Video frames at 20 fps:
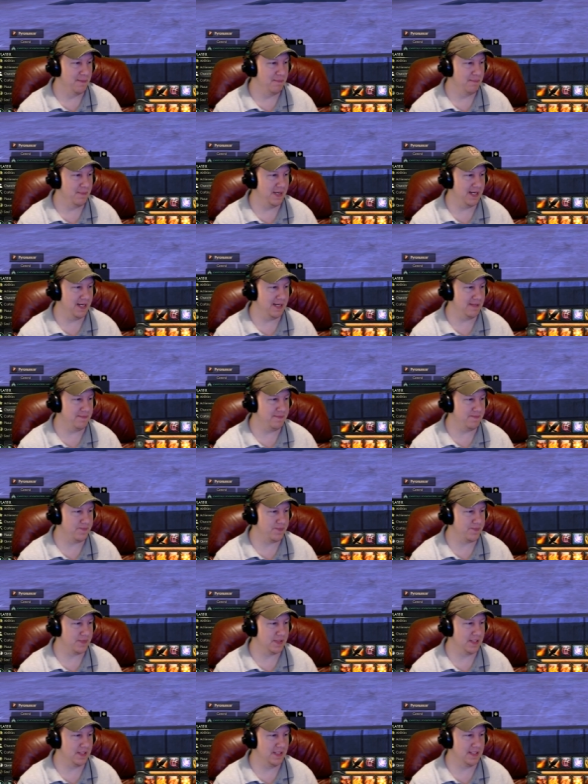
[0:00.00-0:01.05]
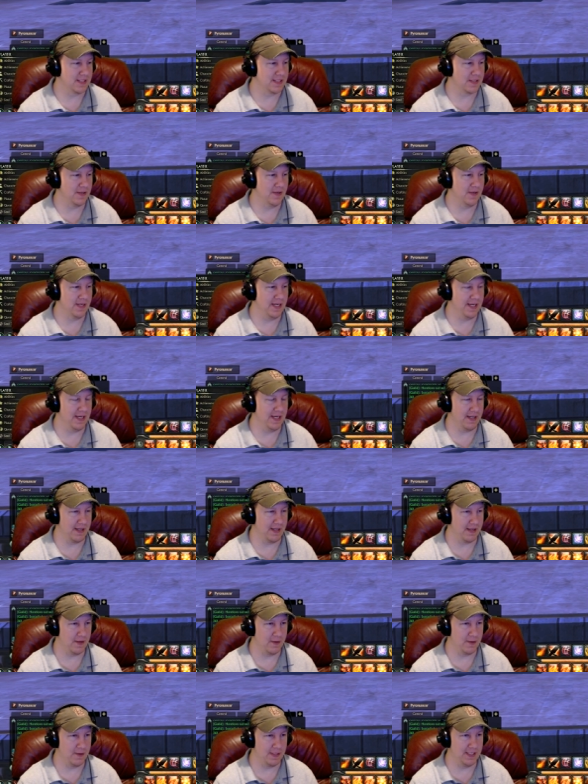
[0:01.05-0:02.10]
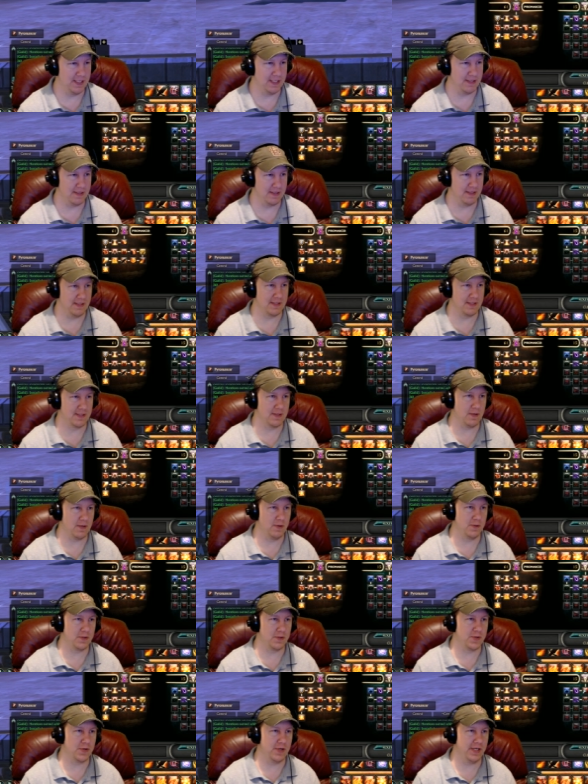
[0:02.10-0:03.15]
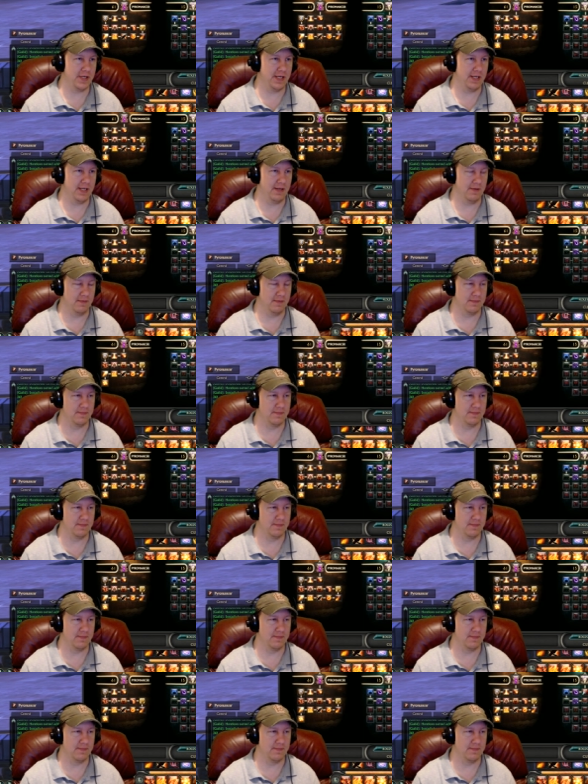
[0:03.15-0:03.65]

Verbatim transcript: But let's go ahead and go into this soul tree.